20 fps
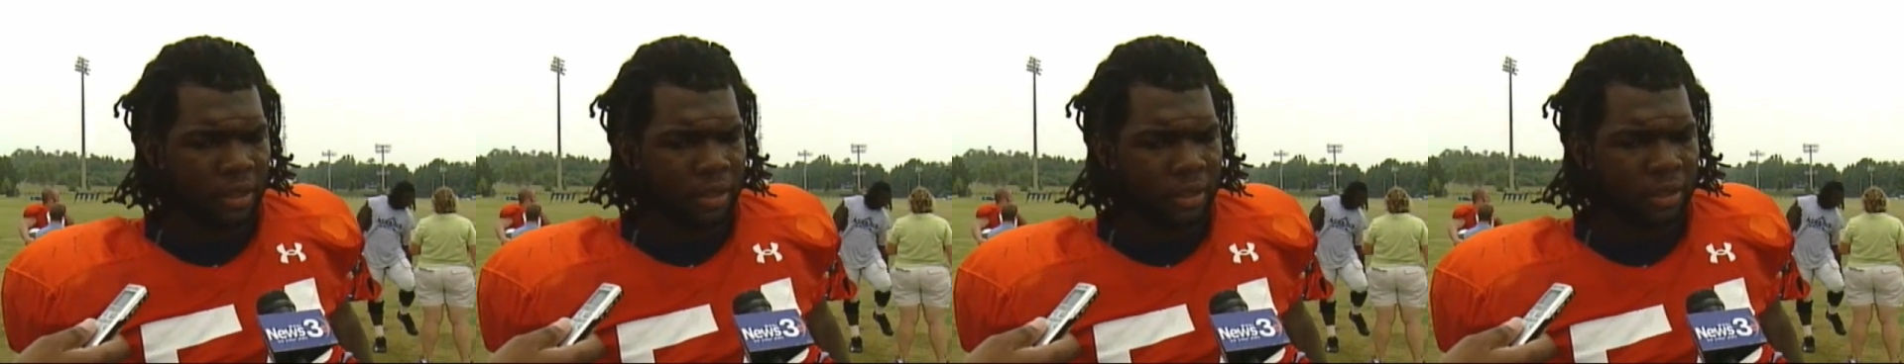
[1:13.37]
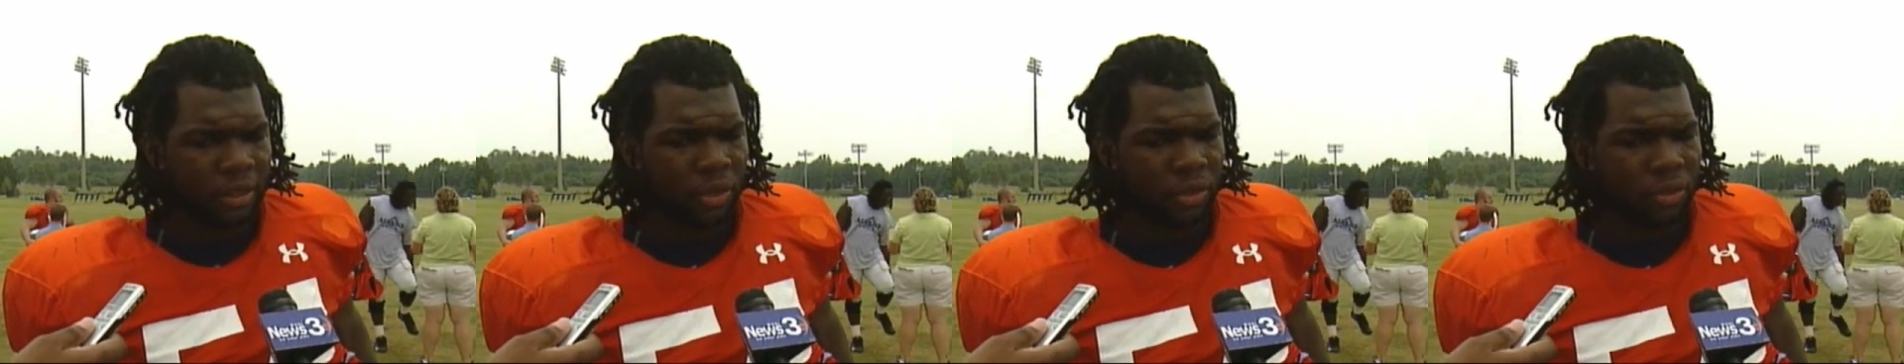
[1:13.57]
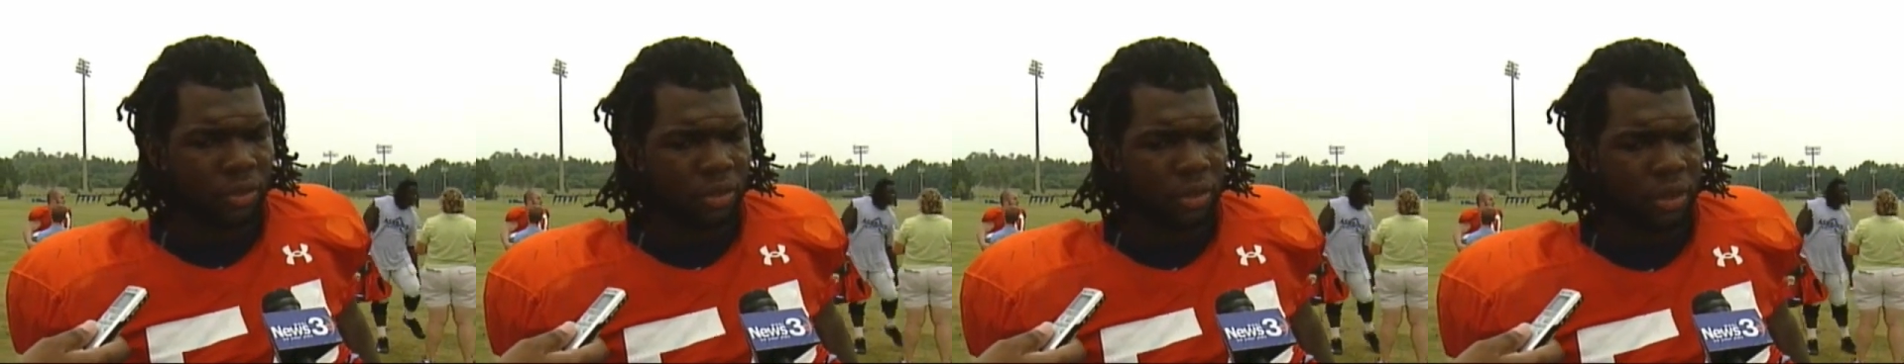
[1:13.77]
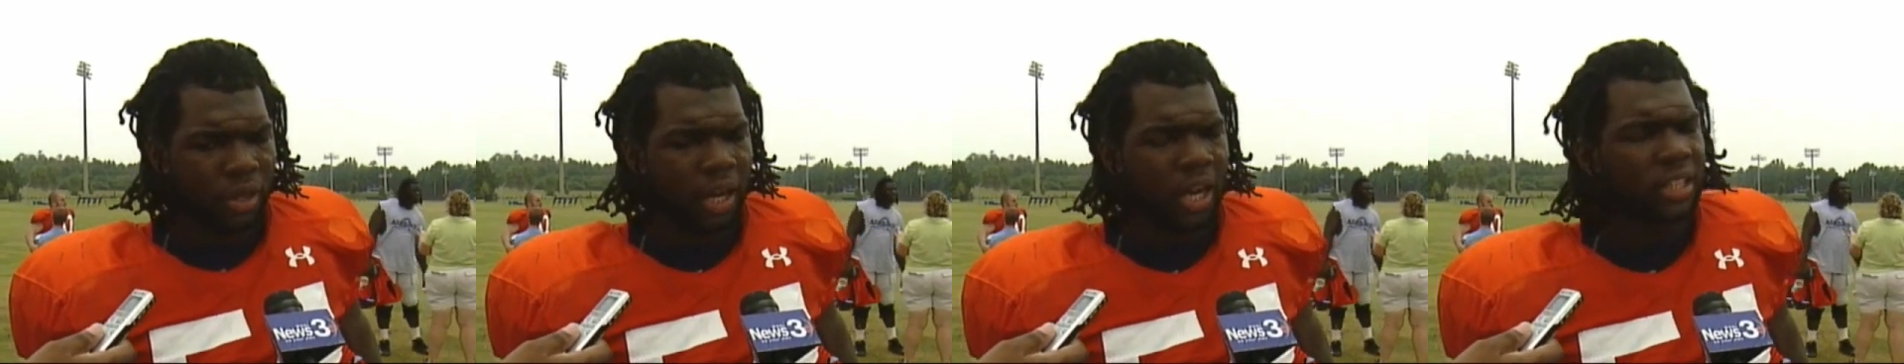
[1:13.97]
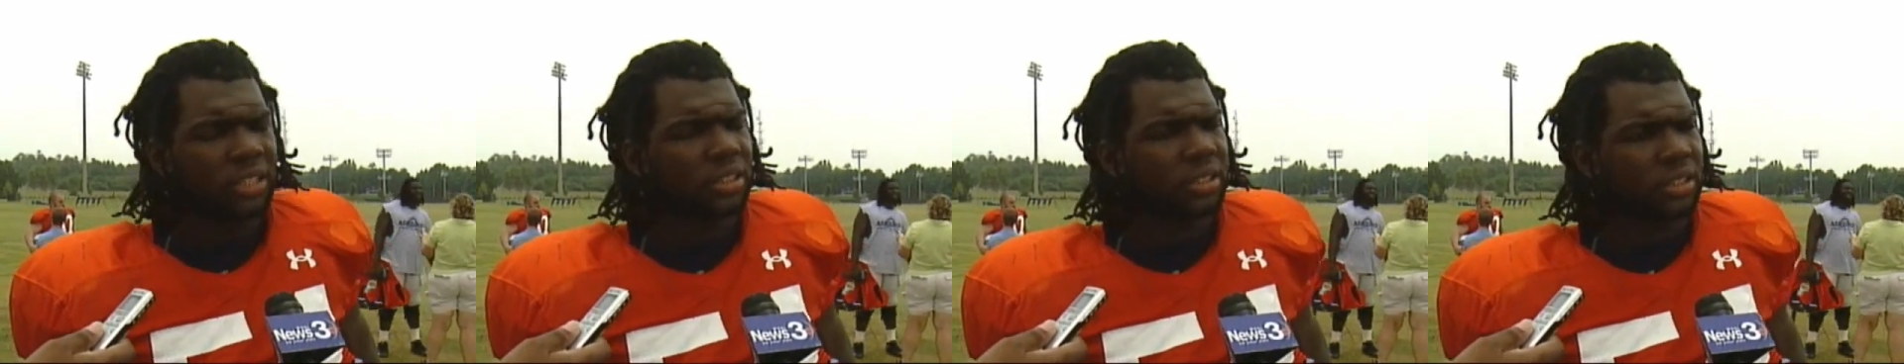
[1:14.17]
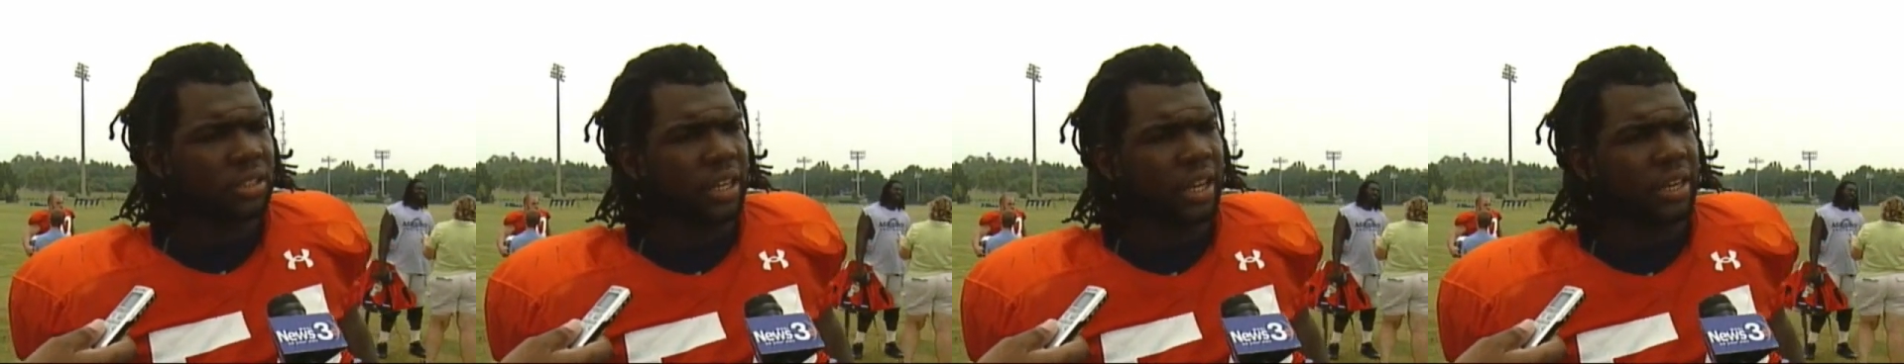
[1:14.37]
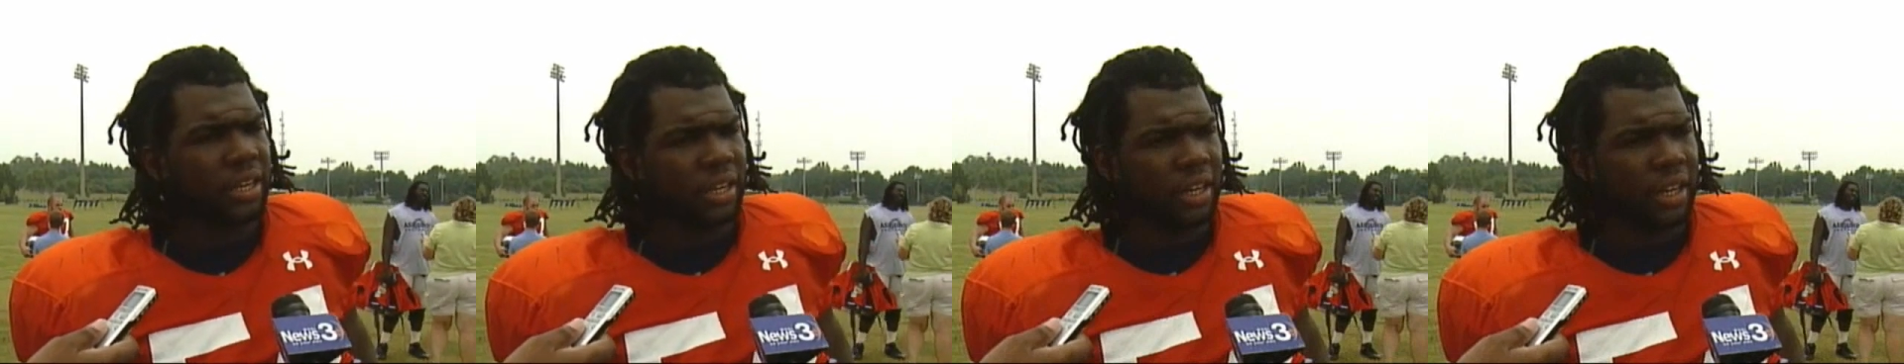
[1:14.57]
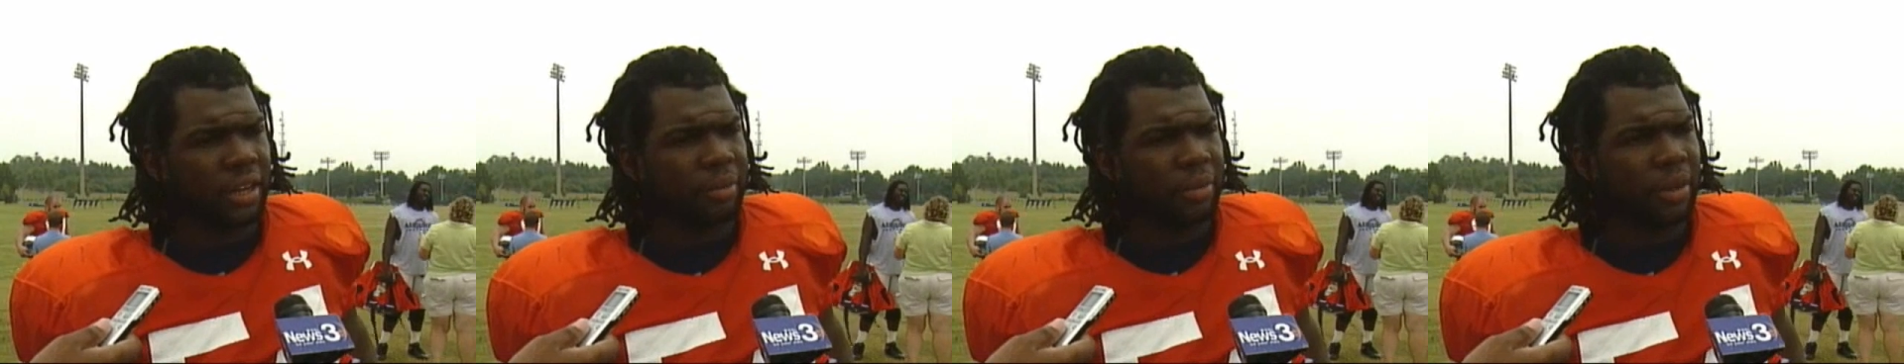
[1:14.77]
you know, Oscar's gotten
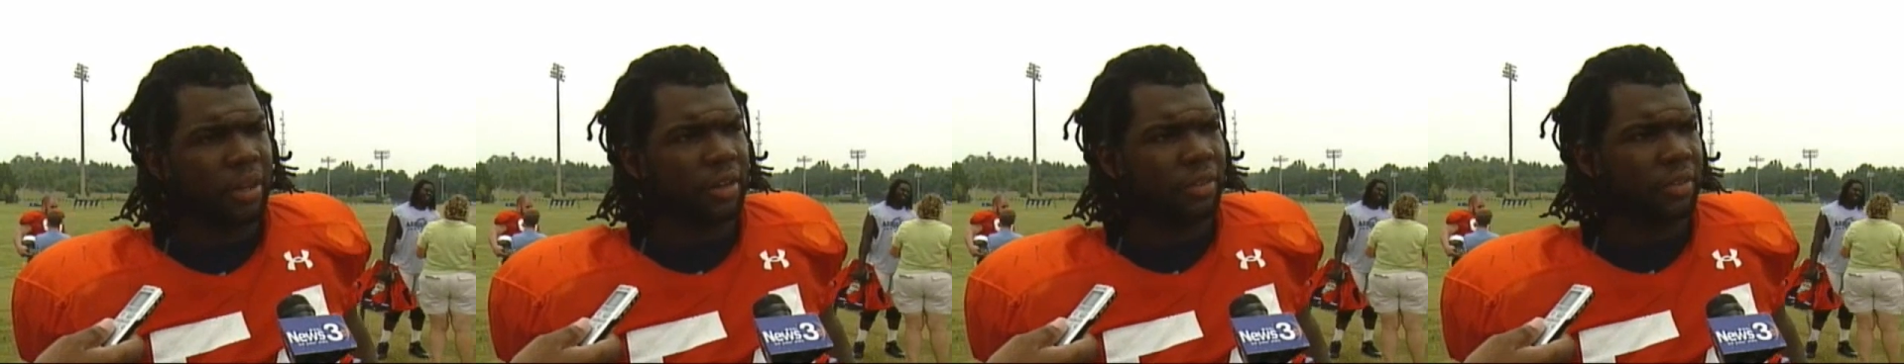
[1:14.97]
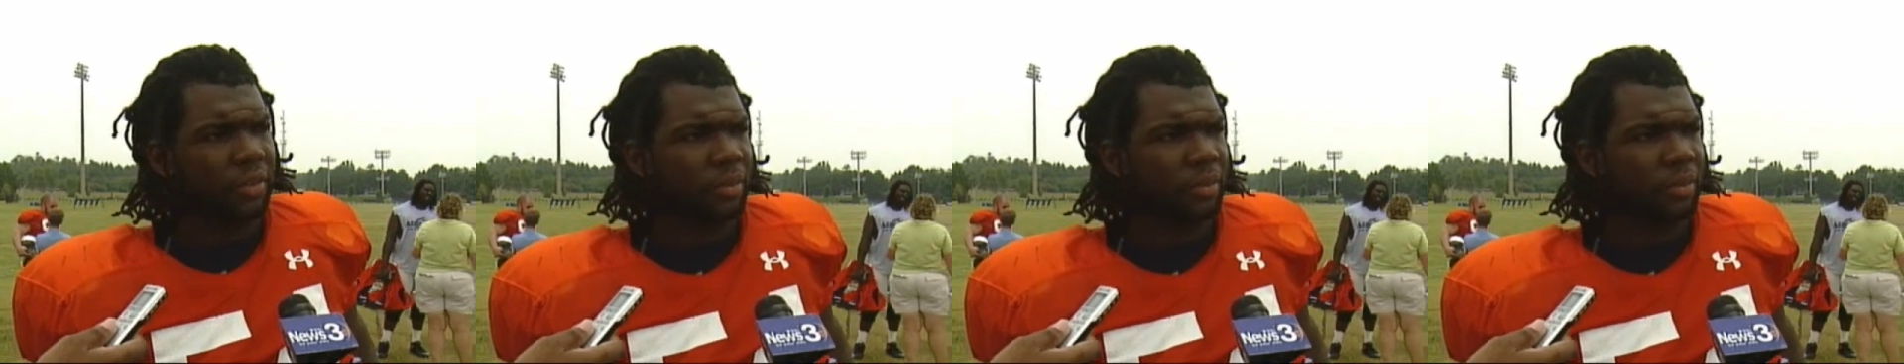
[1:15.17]
a lot better